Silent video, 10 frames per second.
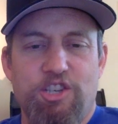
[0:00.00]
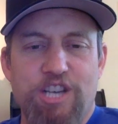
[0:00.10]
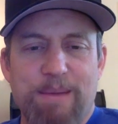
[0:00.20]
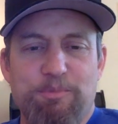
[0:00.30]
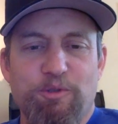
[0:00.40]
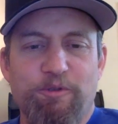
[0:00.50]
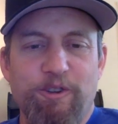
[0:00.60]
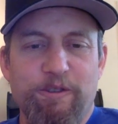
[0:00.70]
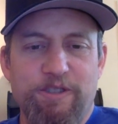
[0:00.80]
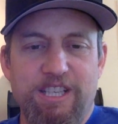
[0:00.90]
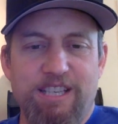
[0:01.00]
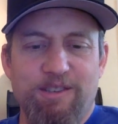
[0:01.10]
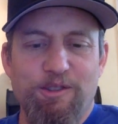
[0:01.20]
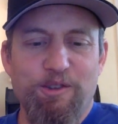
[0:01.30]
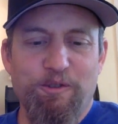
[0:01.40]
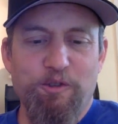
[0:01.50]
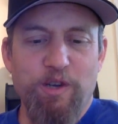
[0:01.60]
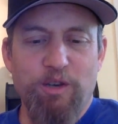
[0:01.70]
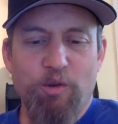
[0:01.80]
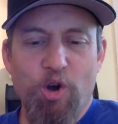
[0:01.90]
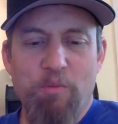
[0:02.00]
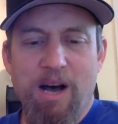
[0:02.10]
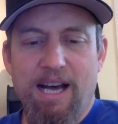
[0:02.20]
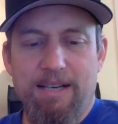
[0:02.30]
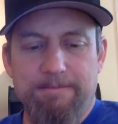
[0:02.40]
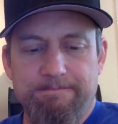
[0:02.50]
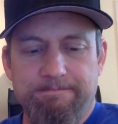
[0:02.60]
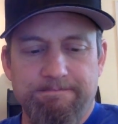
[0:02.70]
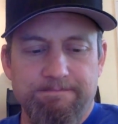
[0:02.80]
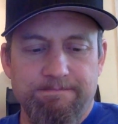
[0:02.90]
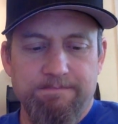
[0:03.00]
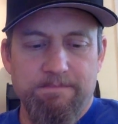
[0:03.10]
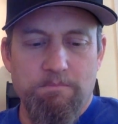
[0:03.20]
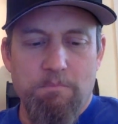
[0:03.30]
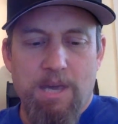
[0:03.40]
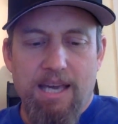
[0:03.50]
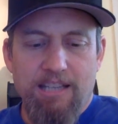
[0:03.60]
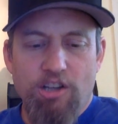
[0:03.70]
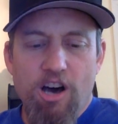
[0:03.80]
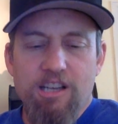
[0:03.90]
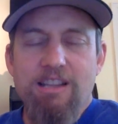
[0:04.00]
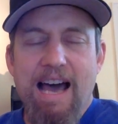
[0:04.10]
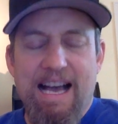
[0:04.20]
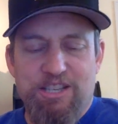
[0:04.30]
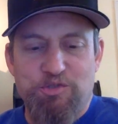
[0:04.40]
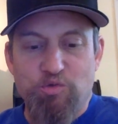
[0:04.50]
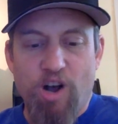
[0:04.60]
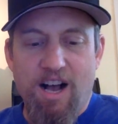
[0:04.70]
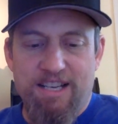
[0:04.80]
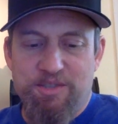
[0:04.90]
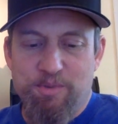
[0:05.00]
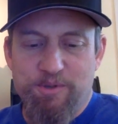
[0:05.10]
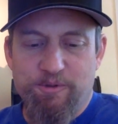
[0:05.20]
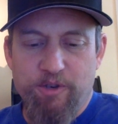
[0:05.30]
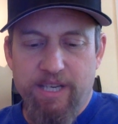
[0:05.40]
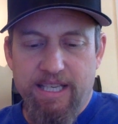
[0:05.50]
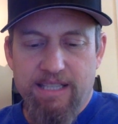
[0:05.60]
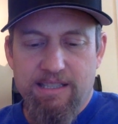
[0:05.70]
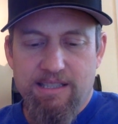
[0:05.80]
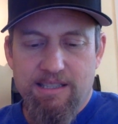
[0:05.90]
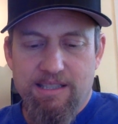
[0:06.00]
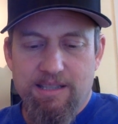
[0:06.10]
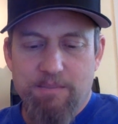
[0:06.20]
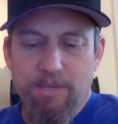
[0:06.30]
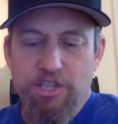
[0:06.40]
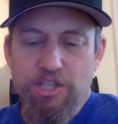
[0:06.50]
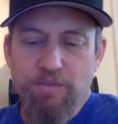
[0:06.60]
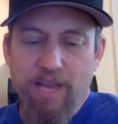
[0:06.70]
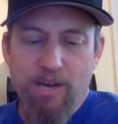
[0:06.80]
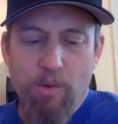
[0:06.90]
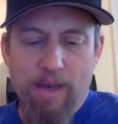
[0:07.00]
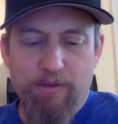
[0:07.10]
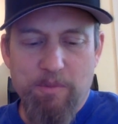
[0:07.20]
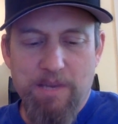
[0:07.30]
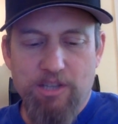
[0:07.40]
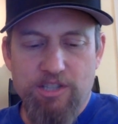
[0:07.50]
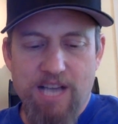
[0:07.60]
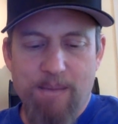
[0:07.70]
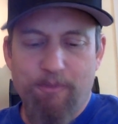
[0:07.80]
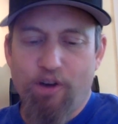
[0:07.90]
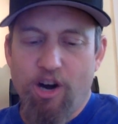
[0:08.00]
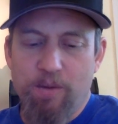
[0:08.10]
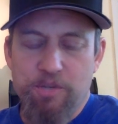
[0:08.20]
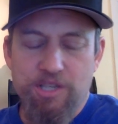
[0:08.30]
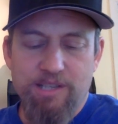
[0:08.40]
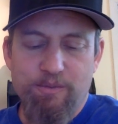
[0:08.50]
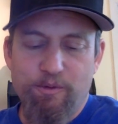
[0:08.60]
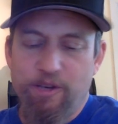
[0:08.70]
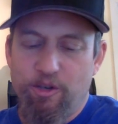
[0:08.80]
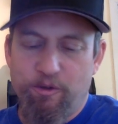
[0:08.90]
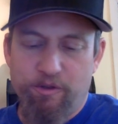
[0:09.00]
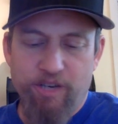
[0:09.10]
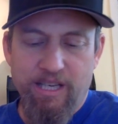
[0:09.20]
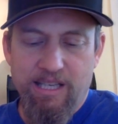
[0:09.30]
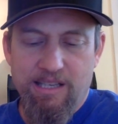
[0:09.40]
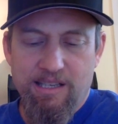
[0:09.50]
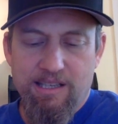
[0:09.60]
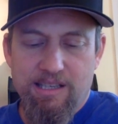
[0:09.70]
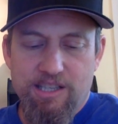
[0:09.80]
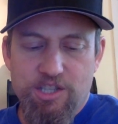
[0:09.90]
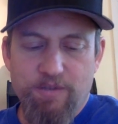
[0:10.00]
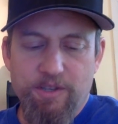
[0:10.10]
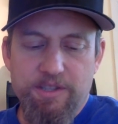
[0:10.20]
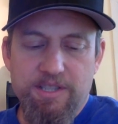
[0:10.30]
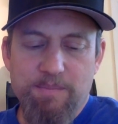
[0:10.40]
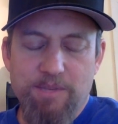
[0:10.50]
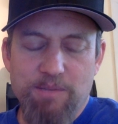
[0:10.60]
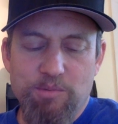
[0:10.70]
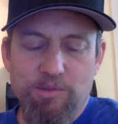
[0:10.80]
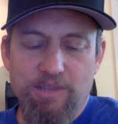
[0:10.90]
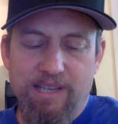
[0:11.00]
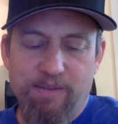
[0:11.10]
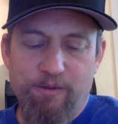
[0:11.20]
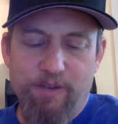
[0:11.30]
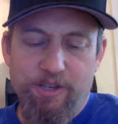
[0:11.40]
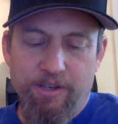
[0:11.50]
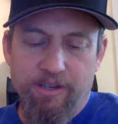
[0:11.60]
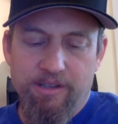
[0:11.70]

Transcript: Chapter 50 The Free Robot. At long last, Roz was free. But as she ran away from Hilltop Farm, she didn't feel free. She felt something more like fear.